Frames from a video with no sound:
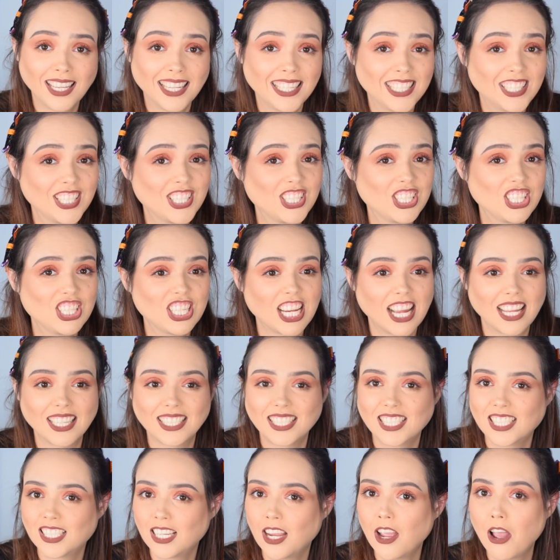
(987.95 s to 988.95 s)
It's
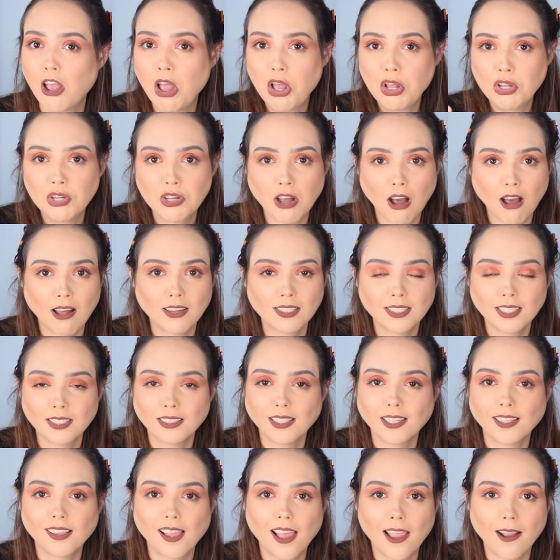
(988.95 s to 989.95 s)
just
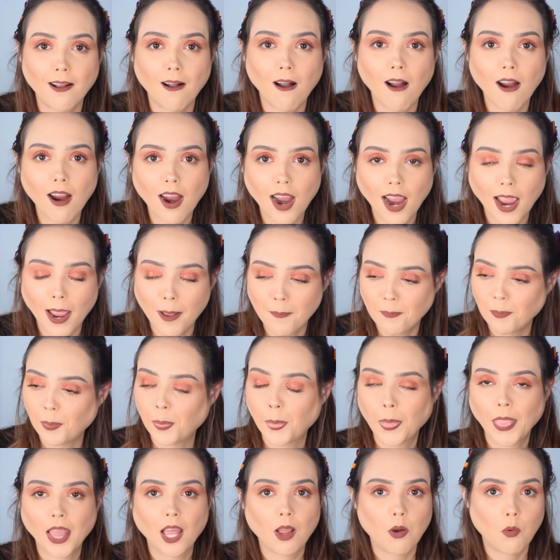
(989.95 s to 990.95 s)
constantly like, all right,
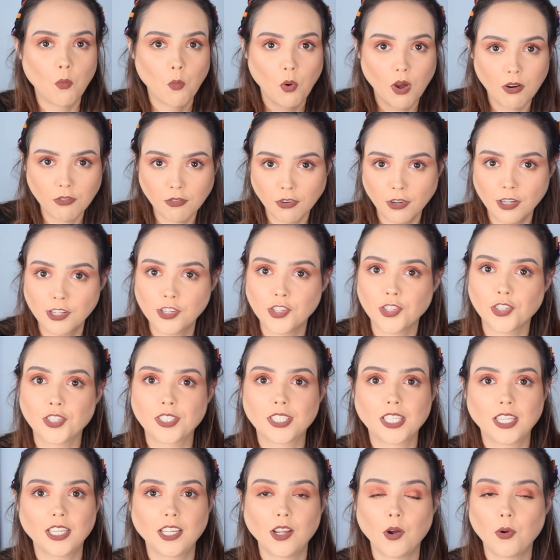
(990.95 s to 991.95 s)
what furniture is
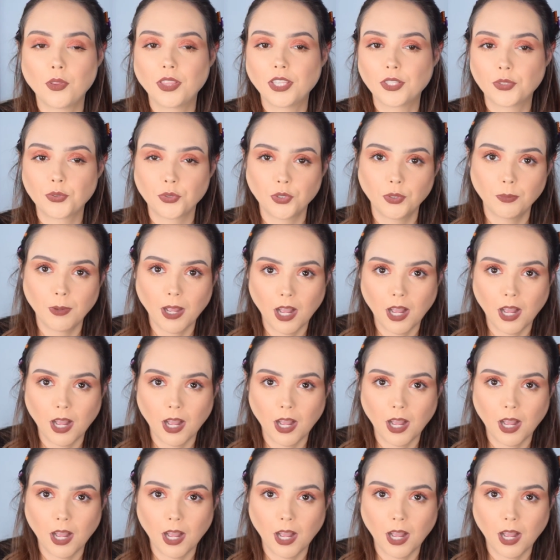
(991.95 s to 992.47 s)
gonna go in this room?